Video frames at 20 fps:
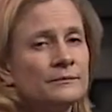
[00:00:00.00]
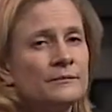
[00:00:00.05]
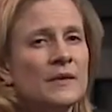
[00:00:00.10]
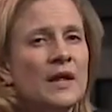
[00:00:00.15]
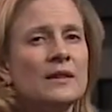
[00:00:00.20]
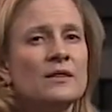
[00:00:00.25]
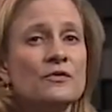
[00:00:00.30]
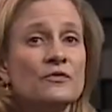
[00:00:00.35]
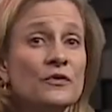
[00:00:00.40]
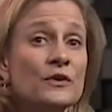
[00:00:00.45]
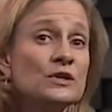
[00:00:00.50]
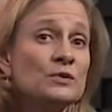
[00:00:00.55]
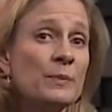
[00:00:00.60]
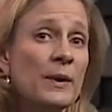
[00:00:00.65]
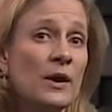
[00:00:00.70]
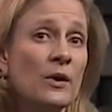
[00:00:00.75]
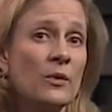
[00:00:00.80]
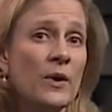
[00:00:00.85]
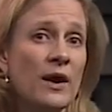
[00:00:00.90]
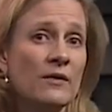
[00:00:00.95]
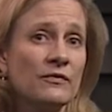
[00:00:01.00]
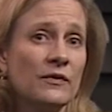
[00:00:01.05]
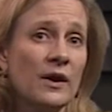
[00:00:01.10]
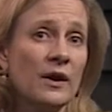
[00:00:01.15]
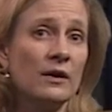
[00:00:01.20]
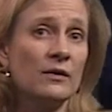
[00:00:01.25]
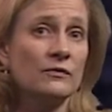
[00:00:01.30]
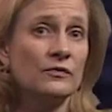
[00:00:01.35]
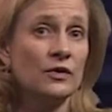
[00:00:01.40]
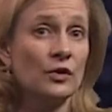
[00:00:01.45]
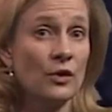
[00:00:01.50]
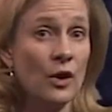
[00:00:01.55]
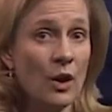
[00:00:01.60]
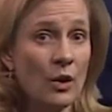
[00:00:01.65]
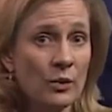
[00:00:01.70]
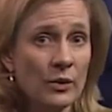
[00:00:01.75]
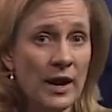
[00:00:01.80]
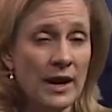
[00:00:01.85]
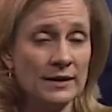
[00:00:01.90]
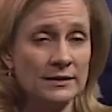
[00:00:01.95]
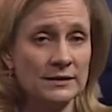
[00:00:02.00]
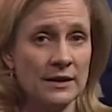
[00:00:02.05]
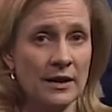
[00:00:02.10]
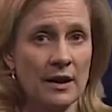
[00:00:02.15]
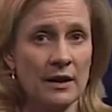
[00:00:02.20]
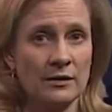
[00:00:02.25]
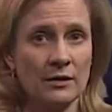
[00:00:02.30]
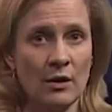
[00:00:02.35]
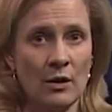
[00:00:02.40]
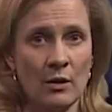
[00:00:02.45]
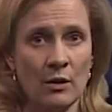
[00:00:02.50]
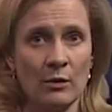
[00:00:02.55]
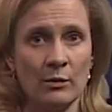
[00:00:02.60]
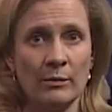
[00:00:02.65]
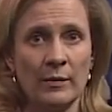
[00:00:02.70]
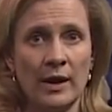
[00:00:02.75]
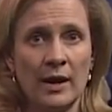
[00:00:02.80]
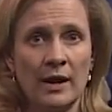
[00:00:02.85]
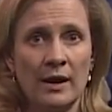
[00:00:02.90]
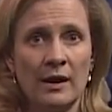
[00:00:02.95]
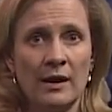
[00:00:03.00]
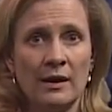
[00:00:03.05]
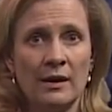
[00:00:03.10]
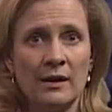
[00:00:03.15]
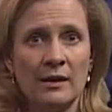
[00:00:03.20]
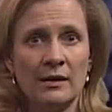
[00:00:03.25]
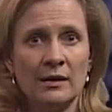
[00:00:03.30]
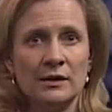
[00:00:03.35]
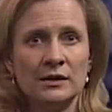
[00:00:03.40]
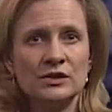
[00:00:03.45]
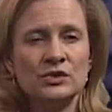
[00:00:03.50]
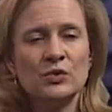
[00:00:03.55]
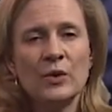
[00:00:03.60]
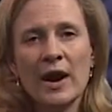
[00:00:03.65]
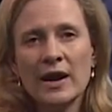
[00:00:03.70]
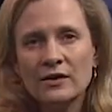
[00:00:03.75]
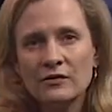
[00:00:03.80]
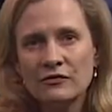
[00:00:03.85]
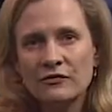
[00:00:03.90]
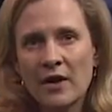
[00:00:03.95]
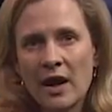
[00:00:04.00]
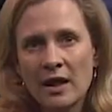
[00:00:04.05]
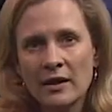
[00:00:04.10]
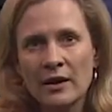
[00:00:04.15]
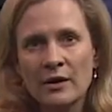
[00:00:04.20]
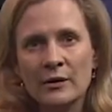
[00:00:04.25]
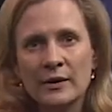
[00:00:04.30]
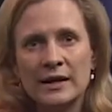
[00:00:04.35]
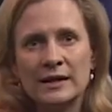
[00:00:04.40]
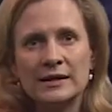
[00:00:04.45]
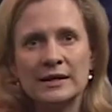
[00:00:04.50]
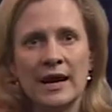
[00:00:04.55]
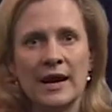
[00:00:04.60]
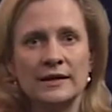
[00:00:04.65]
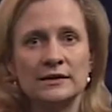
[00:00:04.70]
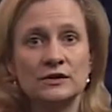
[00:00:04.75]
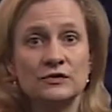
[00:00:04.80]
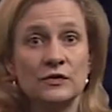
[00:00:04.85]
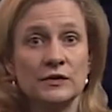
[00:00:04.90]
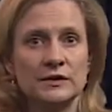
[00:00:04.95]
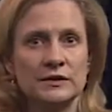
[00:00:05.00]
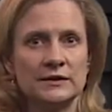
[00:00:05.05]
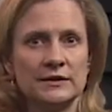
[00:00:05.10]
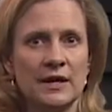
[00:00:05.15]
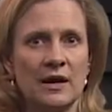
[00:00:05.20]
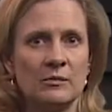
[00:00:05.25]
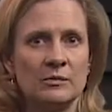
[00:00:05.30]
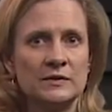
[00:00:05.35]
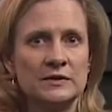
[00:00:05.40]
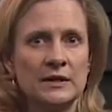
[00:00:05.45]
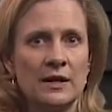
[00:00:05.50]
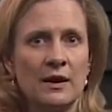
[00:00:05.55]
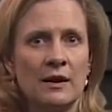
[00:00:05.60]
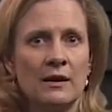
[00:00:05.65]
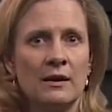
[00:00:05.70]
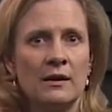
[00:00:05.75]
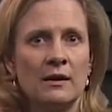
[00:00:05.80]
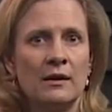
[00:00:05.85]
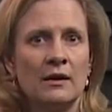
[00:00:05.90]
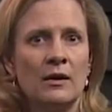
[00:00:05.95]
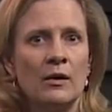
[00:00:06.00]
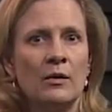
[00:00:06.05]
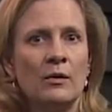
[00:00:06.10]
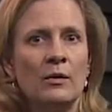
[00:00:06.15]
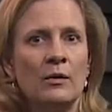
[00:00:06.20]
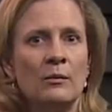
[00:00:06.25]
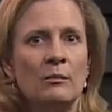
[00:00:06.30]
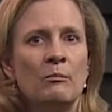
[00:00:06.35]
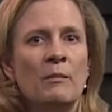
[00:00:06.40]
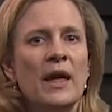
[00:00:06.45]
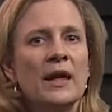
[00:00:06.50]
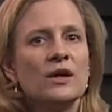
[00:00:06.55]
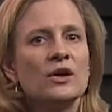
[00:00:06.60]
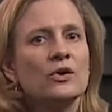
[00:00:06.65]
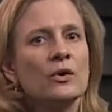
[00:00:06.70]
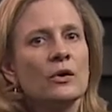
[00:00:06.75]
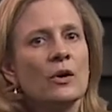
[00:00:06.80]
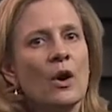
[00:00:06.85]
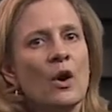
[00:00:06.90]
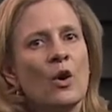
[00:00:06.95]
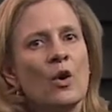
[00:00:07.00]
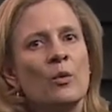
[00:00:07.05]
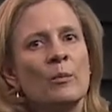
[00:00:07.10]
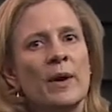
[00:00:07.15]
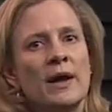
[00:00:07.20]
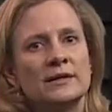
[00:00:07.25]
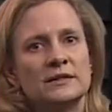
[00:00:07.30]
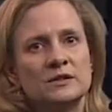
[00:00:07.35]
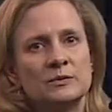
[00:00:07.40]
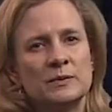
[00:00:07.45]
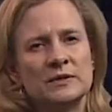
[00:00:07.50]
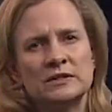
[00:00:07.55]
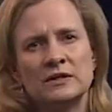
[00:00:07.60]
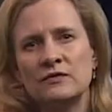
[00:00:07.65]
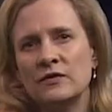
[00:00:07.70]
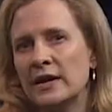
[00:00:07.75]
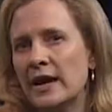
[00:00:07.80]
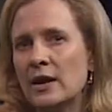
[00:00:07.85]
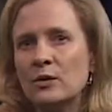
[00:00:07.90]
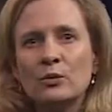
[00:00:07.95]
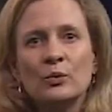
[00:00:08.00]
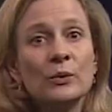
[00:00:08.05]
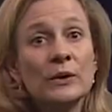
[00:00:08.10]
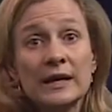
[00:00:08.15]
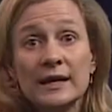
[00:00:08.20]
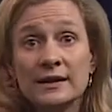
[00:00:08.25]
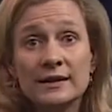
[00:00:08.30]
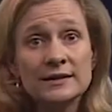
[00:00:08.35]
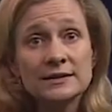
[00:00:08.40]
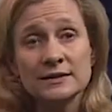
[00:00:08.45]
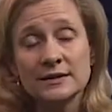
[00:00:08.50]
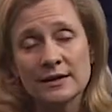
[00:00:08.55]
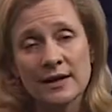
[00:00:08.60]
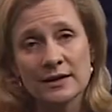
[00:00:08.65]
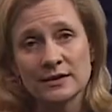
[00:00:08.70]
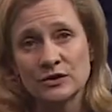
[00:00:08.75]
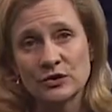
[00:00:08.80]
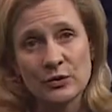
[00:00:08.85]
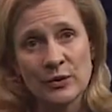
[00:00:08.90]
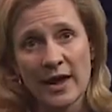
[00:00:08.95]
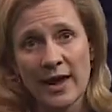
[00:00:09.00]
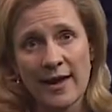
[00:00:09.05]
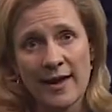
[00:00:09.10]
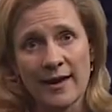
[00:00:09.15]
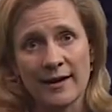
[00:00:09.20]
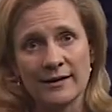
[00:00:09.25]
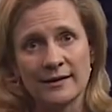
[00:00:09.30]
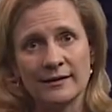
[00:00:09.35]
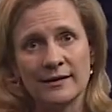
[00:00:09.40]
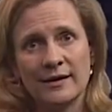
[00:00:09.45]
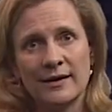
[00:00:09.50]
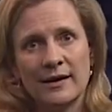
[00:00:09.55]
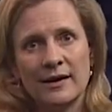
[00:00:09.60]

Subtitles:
In the first paragraph of your own essay on home, Try to follow in Nai's footsteps. Make your home as specific and realistic as you can.